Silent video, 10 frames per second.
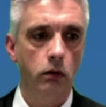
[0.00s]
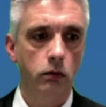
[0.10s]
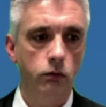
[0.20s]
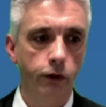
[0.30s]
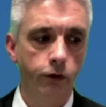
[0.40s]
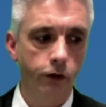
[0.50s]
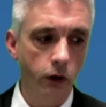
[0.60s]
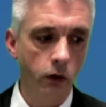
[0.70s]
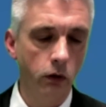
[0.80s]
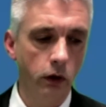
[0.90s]

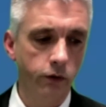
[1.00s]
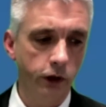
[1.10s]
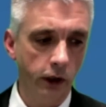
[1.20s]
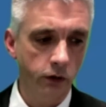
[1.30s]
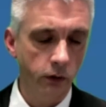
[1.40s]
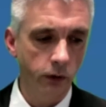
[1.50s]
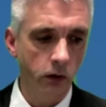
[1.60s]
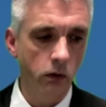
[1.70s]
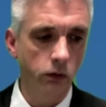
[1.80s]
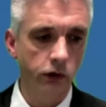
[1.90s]
review of test
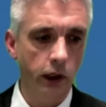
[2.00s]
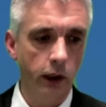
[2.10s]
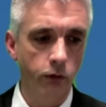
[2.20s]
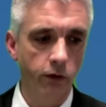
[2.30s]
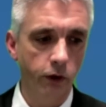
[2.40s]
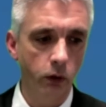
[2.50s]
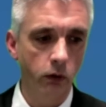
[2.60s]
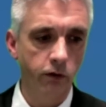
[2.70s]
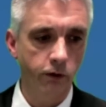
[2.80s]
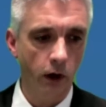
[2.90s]
reports and review
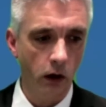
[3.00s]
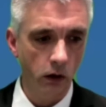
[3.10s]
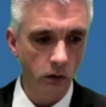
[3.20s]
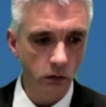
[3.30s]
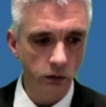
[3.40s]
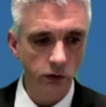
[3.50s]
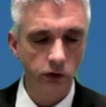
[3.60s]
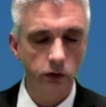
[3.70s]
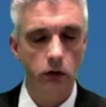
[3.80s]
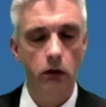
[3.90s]
of files